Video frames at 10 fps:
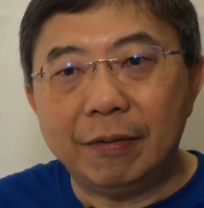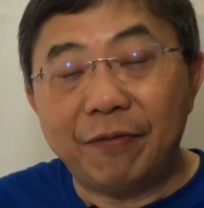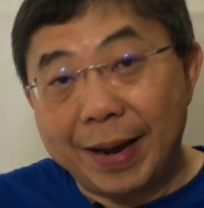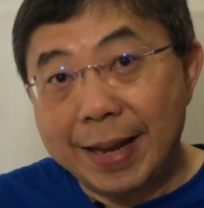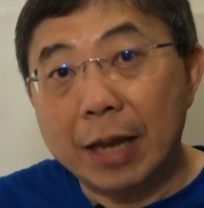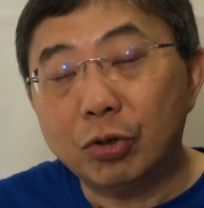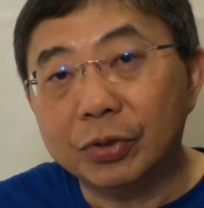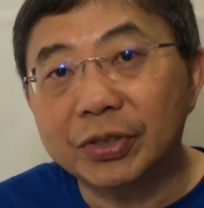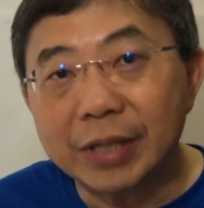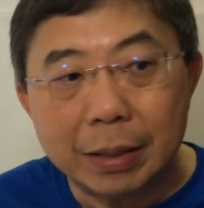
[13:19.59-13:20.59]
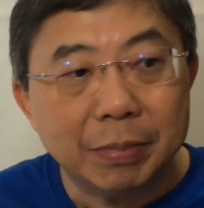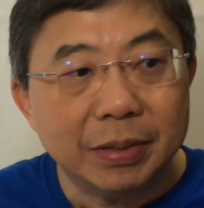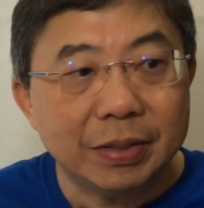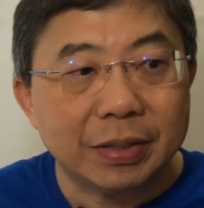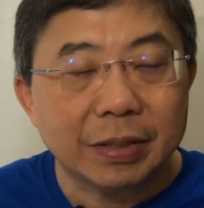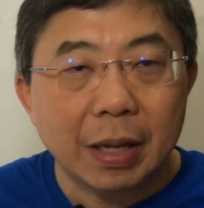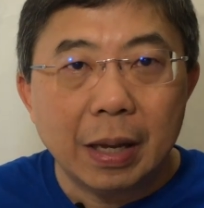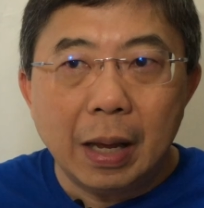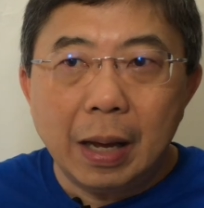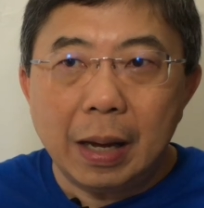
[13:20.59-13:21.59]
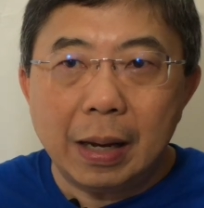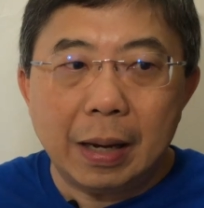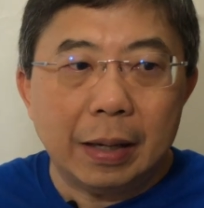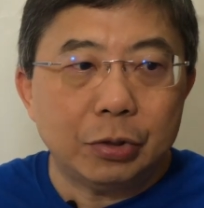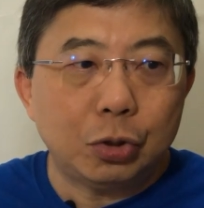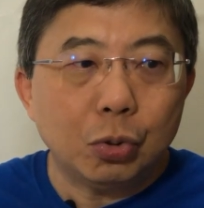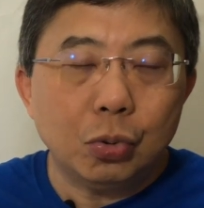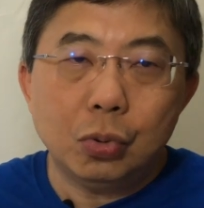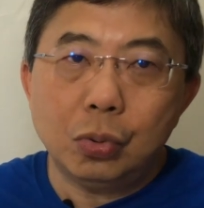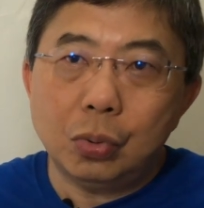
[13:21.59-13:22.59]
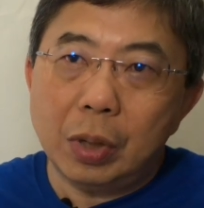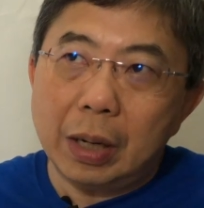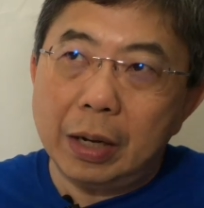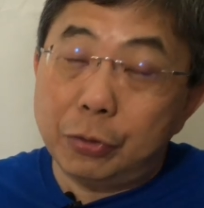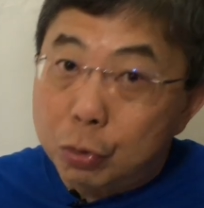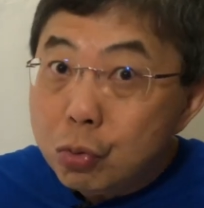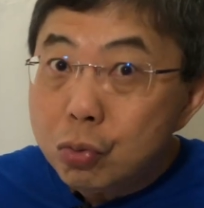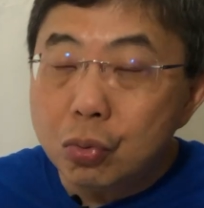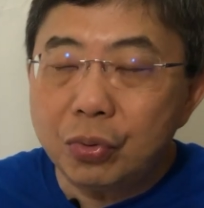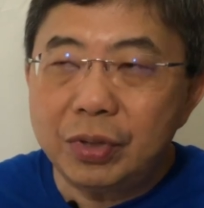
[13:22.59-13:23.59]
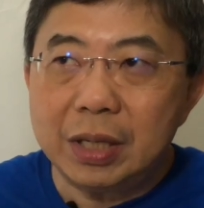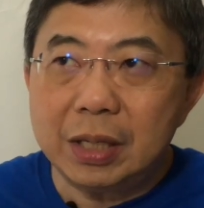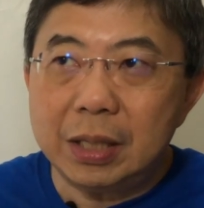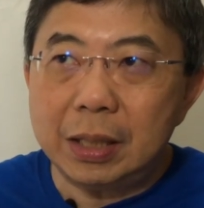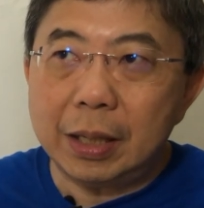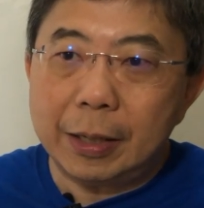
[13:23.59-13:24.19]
financial statements through the